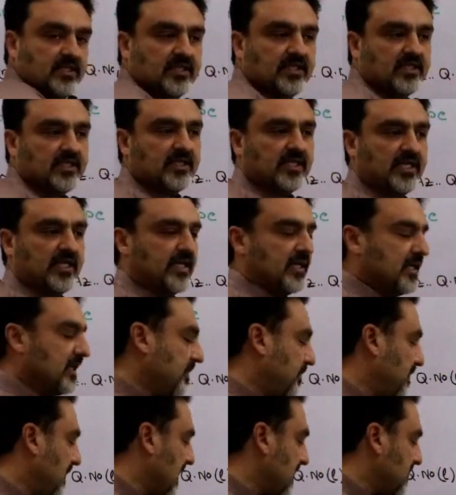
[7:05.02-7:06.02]

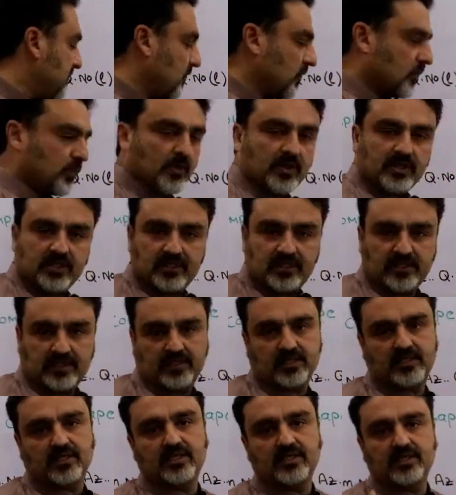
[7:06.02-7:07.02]
a place for one
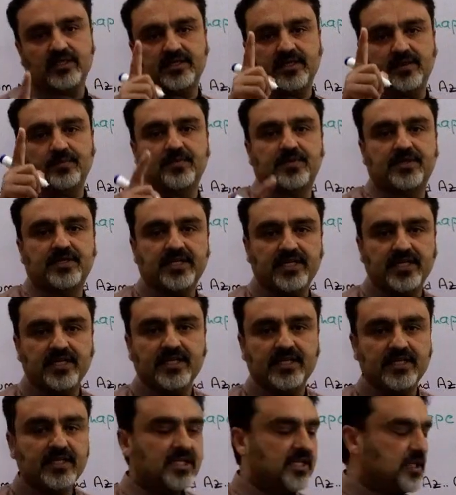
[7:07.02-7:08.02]
number
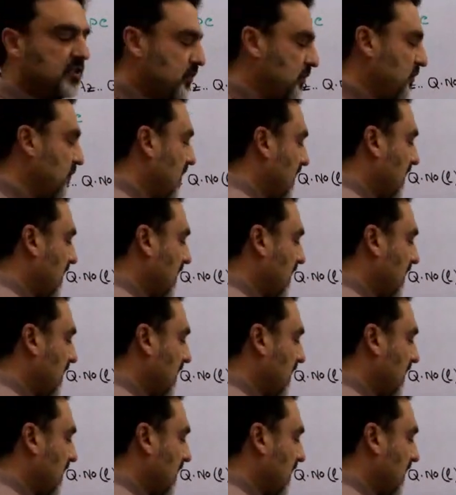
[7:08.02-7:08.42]
here, so you